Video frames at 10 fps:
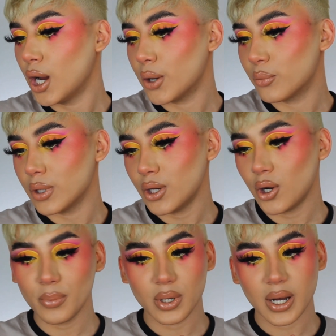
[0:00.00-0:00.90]
I really
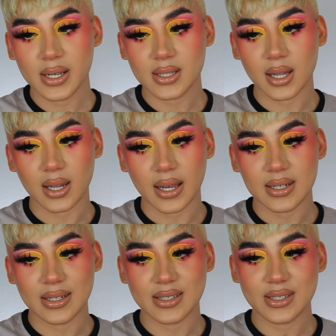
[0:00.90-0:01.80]
hope you guys liked
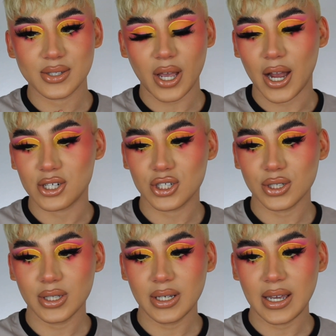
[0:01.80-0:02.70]
it. This is
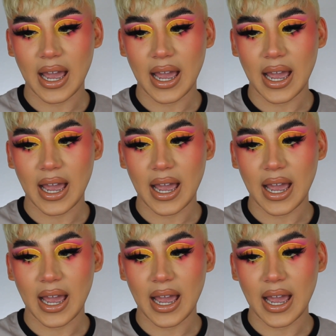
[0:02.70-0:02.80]
actually,